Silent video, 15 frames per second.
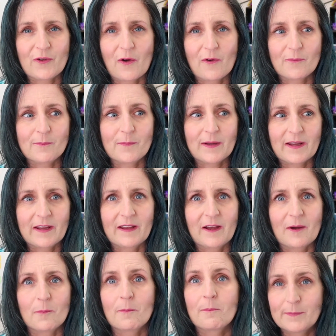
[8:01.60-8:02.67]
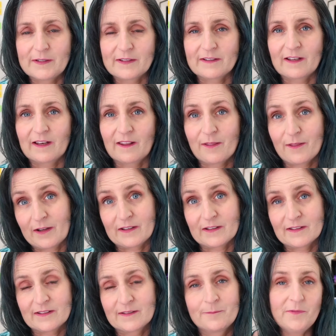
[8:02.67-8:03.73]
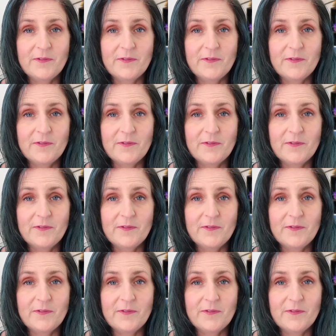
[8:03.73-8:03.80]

on picking up particular things.